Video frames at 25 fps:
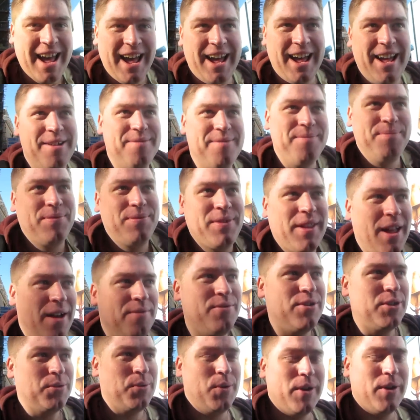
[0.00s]
Um,
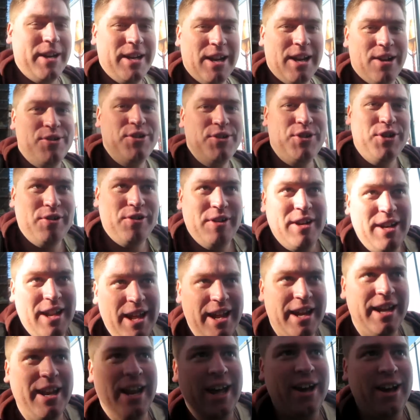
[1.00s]
I'm just walking down Drury
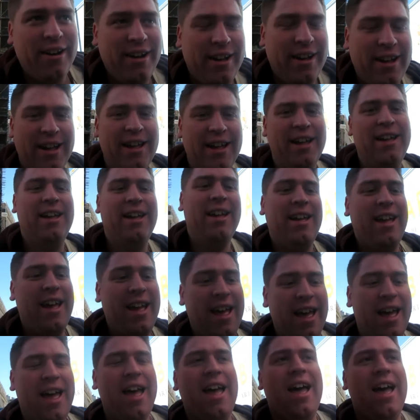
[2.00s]
Lane now,
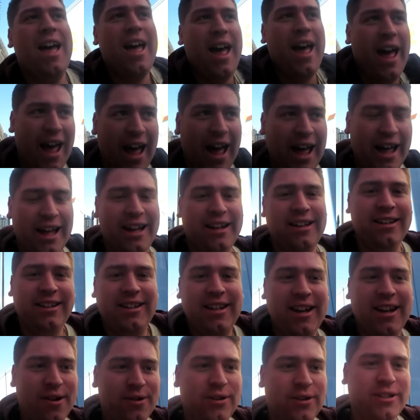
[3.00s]
and
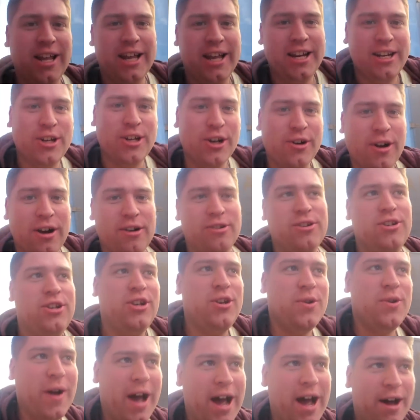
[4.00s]
it was like took around
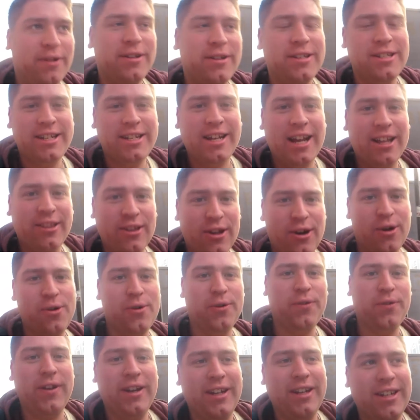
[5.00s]
two hours to get the
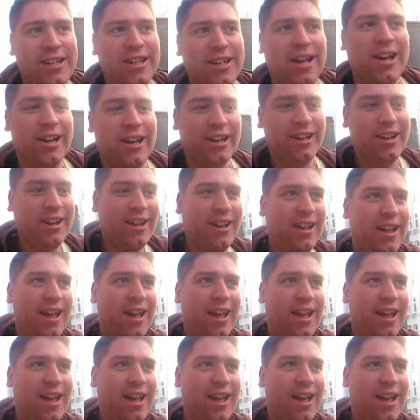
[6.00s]
whole thing done.